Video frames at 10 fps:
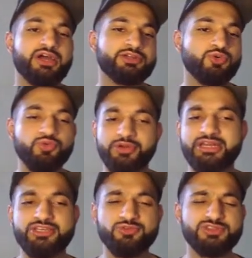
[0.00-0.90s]
I don't
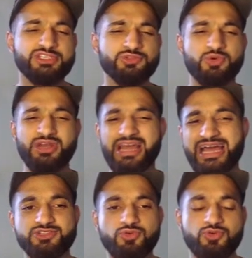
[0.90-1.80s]
really use this one
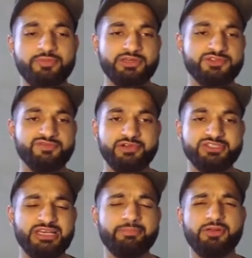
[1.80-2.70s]
at all because, for
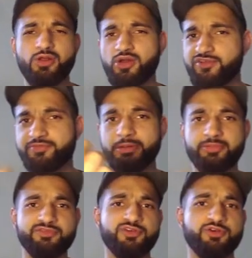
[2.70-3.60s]
example, a lot of
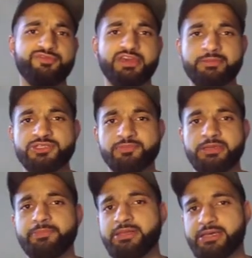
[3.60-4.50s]
people follow famous
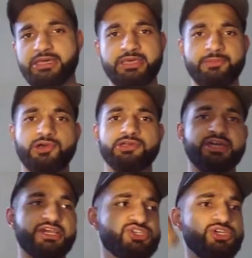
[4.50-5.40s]
people like Kim
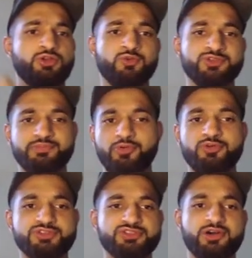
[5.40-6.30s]
Kardashian or
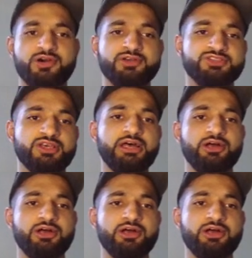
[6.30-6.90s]
sports stars.